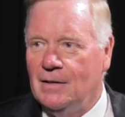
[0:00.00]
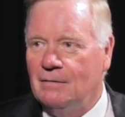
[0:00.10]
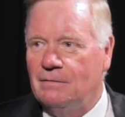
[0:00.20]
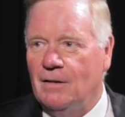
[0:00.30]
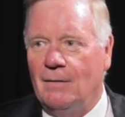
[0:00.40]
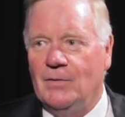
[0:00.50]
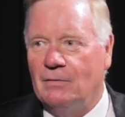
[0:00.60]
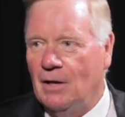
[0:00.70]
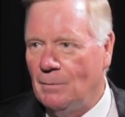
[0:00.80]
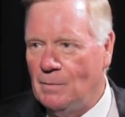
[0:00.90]
from
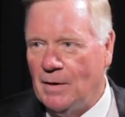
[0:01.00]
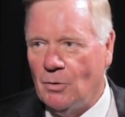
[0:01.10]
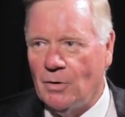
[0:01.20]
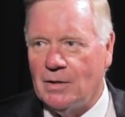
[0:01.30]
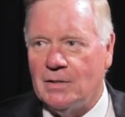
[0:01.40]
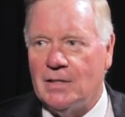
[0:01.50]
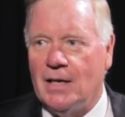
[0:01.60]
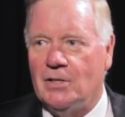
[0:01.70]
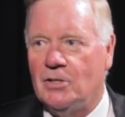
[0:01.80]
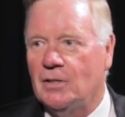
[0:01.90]
developing my
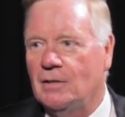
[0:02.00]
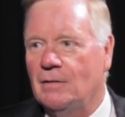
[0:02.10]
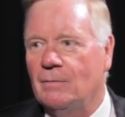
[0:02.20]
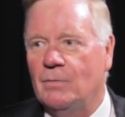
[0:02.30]
organization,